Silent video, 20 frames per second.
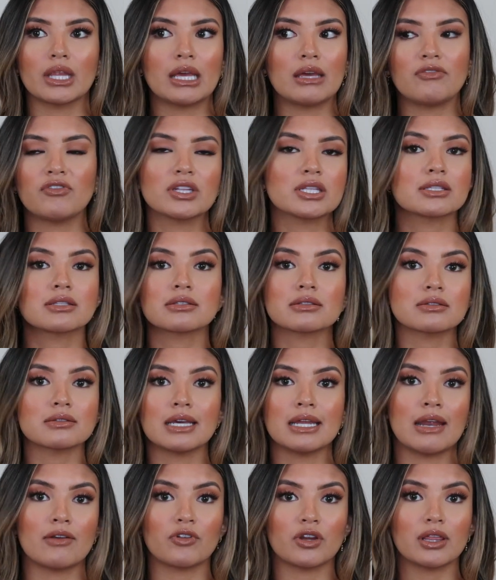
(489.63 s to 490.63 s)
It fits
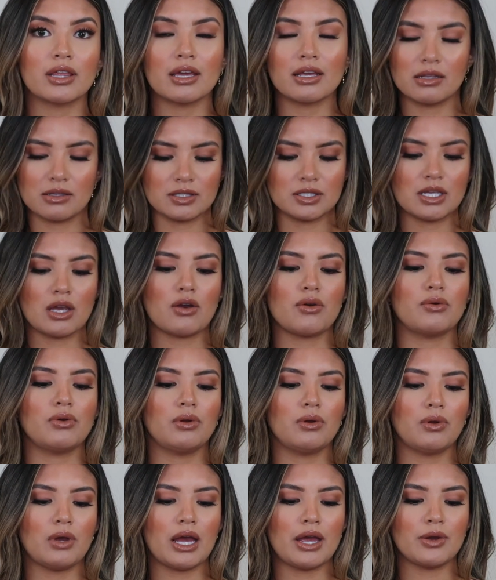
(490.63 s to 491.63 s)
in everything. So
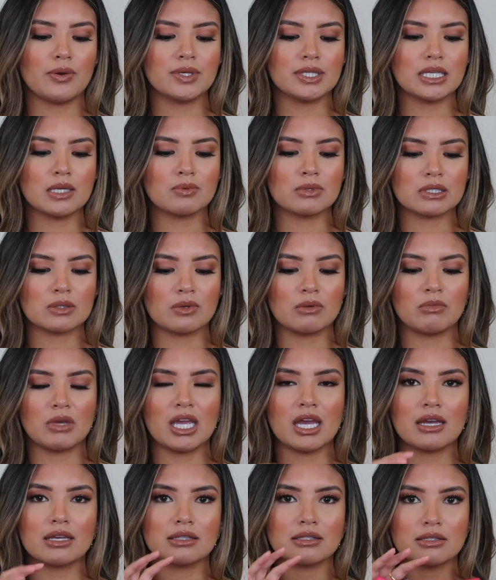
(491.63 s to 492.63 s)
I always keep this with
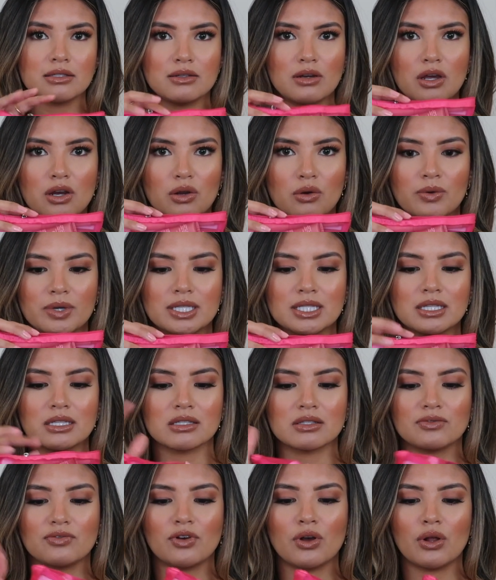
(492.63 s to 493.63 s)
me. It's not always
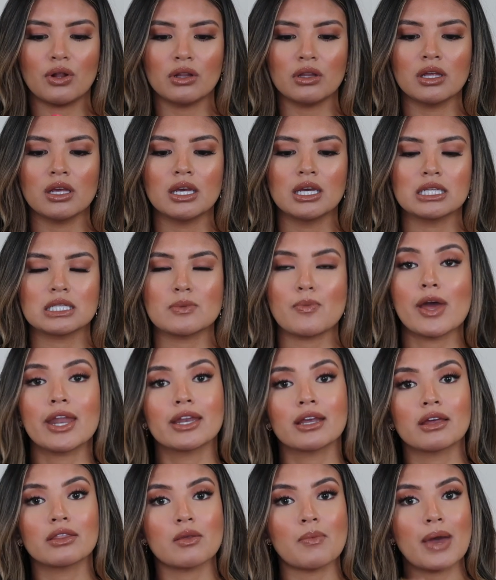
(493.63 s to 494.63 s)
this full.
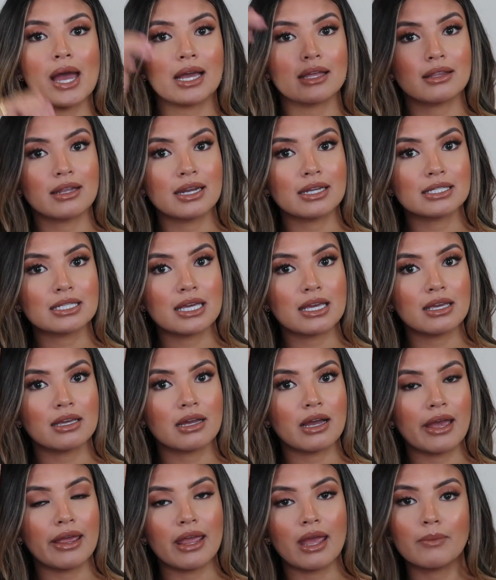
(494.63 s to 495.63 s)
Depending on the bag that I
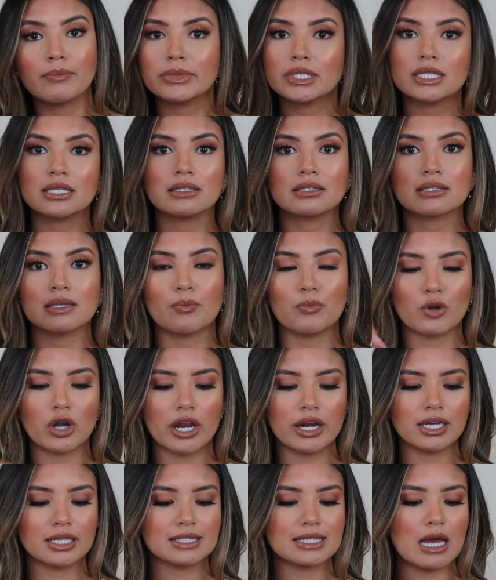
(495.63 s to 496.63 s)
take, I empty some
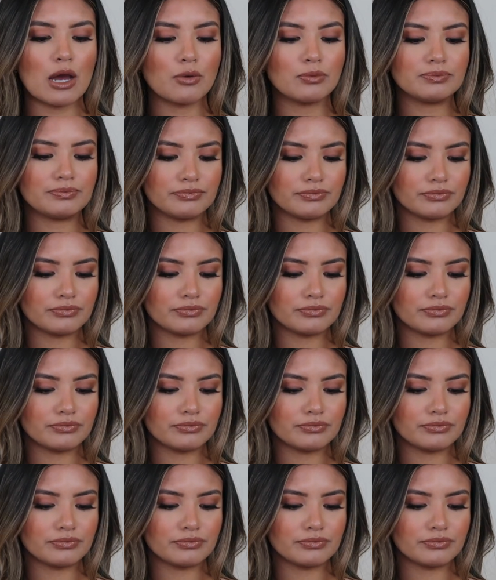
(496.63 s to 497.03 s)
products out.